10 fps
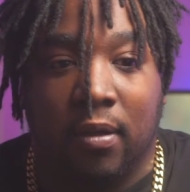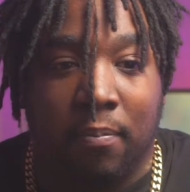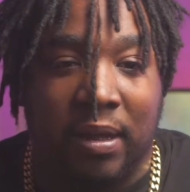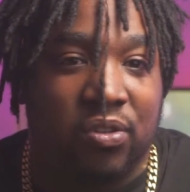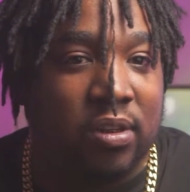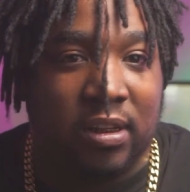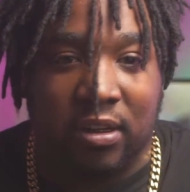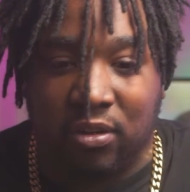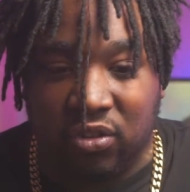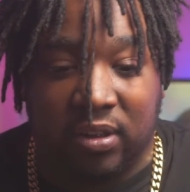Basically,
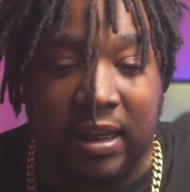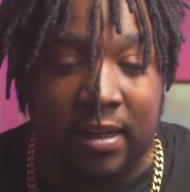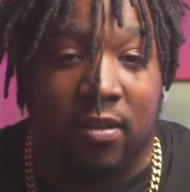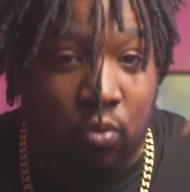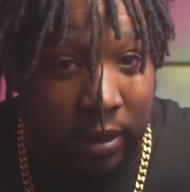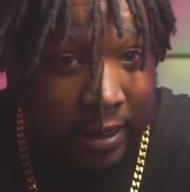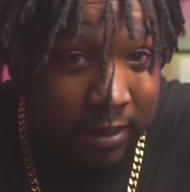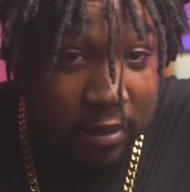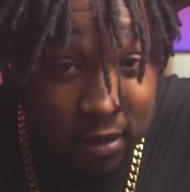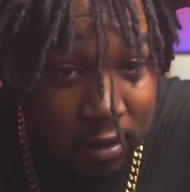you're just getting it
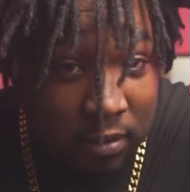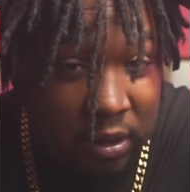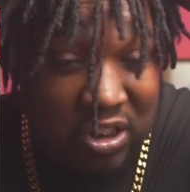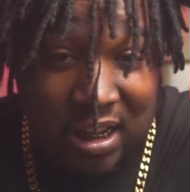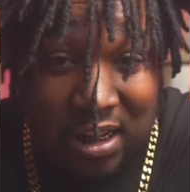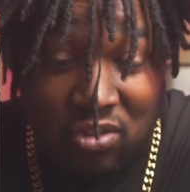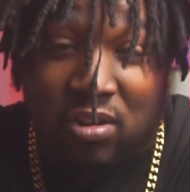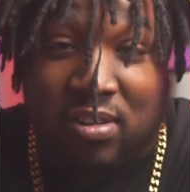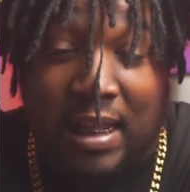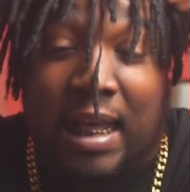wet, massaging
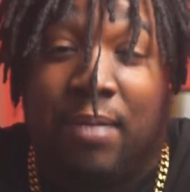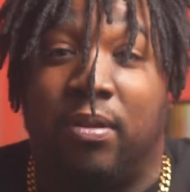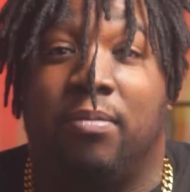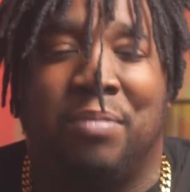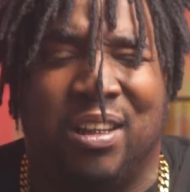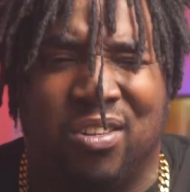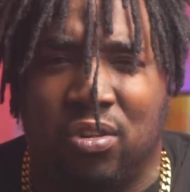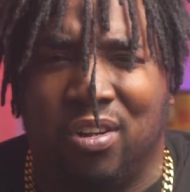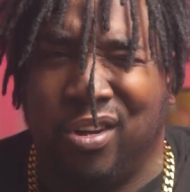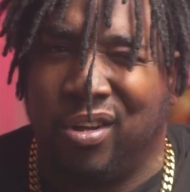the scalp and making
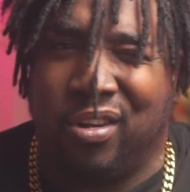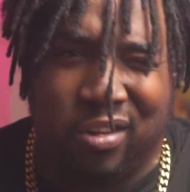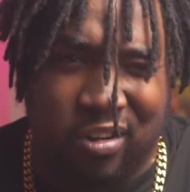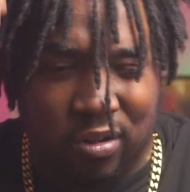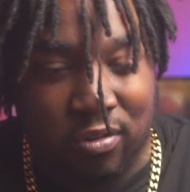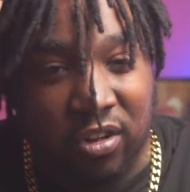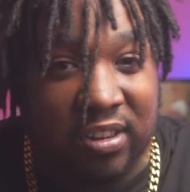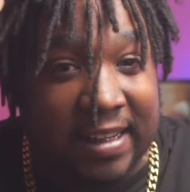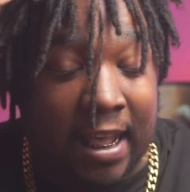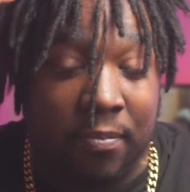sure your
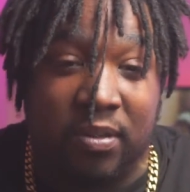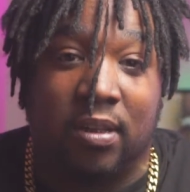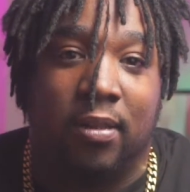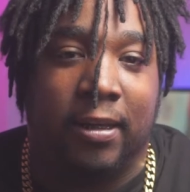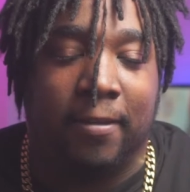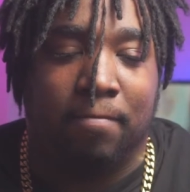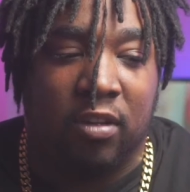scalp is clean.